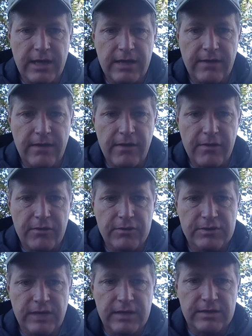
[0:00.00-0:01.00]
And then the third
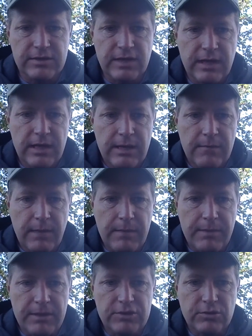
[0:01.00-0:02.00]
sentence, my
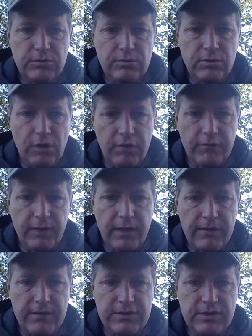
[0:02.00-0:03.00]
best golf round
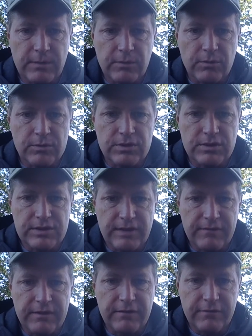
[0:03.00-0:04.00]
this summer was a
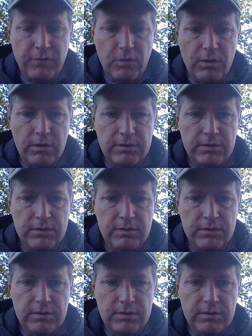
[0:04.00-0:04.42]
74.